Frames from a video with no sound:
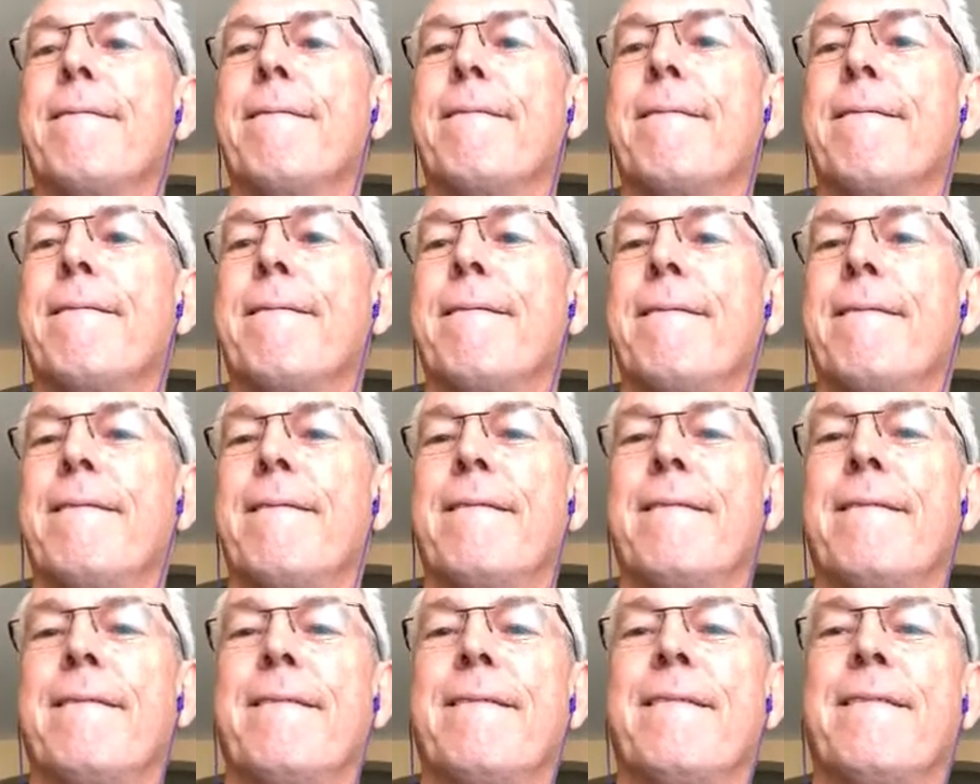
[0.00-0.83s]

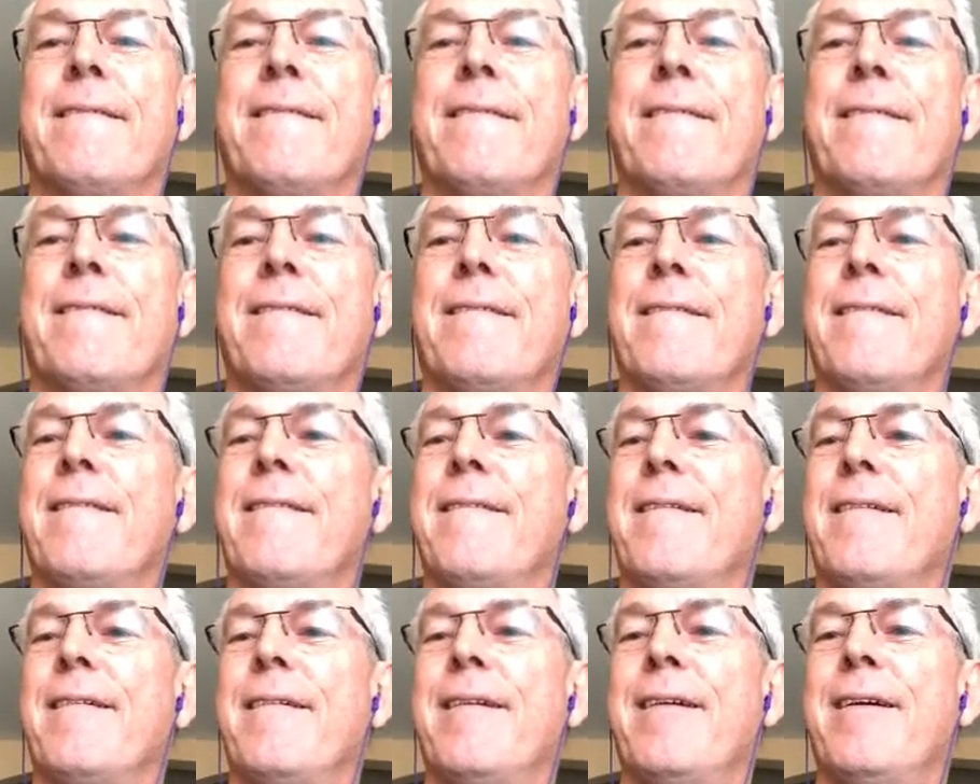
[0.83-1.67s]

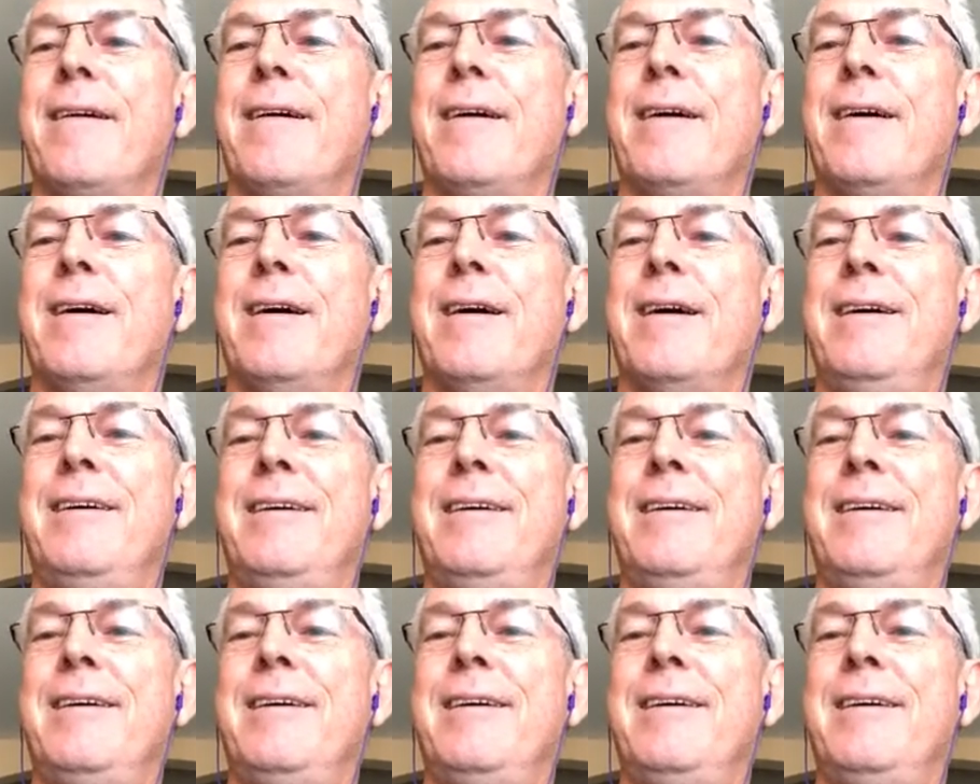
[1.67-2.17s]
(not speaking)